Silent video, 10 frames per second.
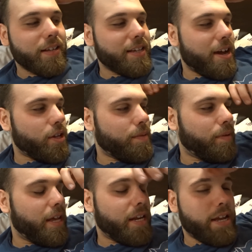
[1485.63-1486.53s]
Yeah, on the
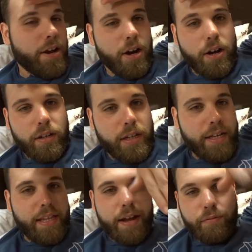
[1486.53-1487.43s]
plane here,
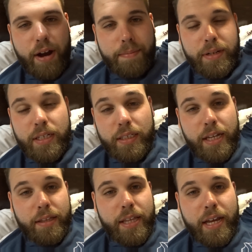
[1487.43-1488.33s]
that rapid
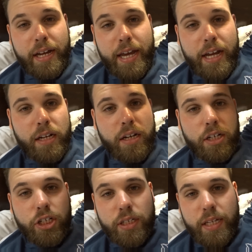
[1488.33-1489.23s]
descent thing again,
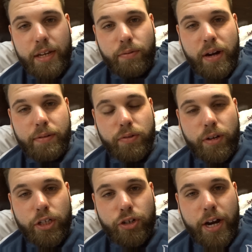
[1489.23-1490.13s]
just like when I was
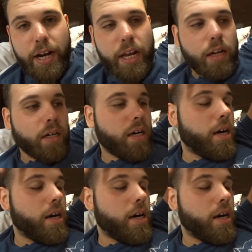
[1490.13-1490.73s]
going to training.